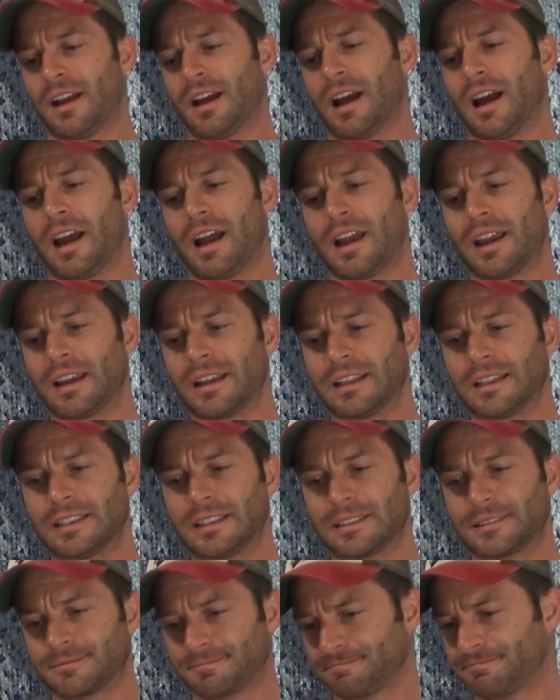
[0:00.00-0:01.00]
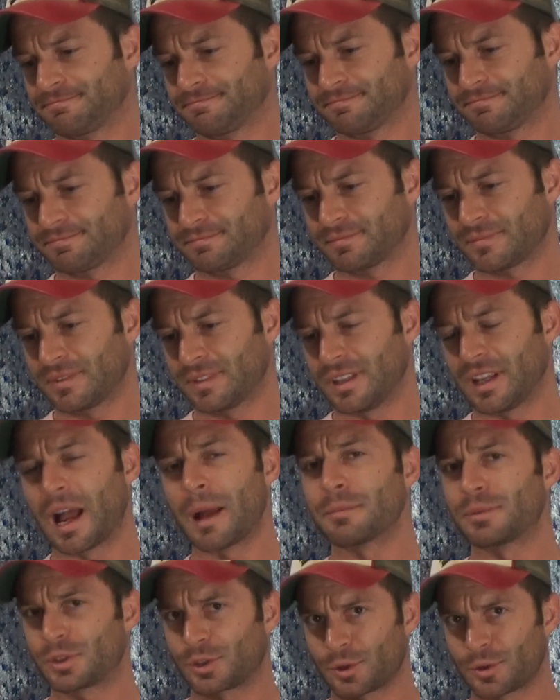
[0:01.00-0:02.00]

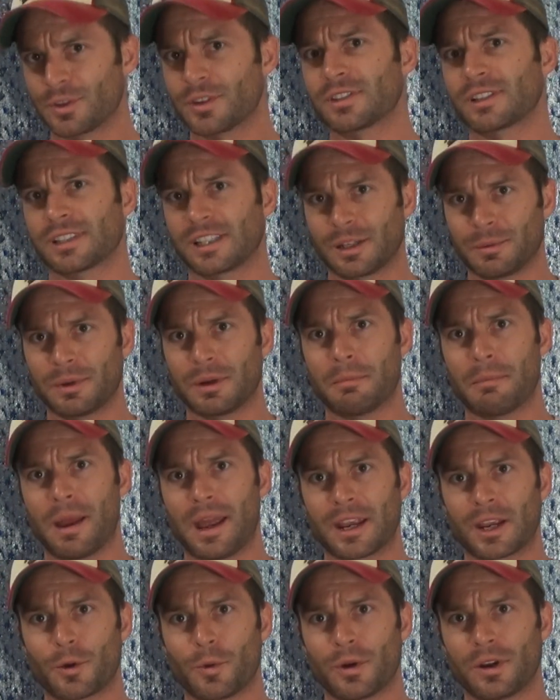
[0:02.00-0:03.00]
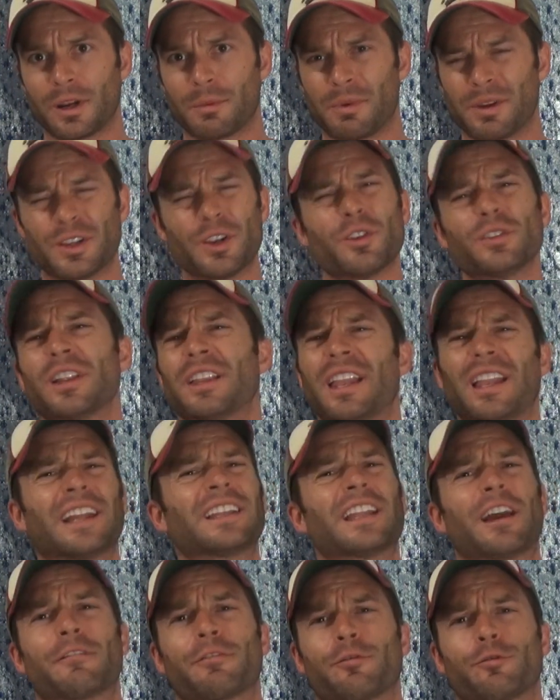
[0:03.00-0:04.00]
I'm sure there's a little bit of mango in it, but you know,
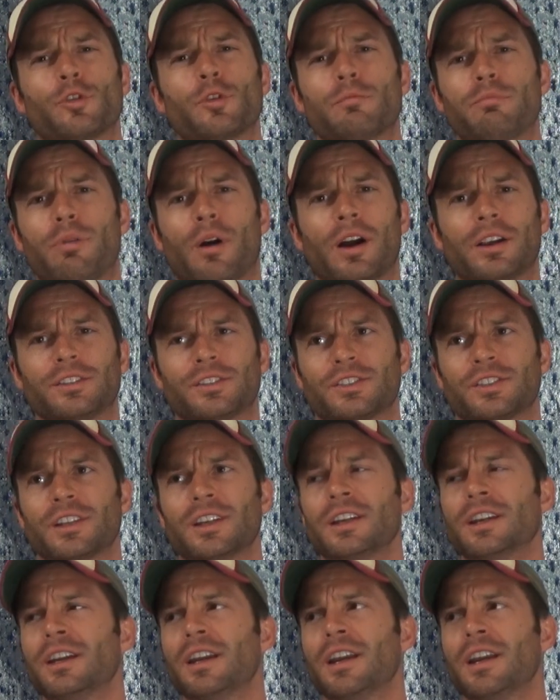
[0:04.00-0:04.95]
like that fruit punch,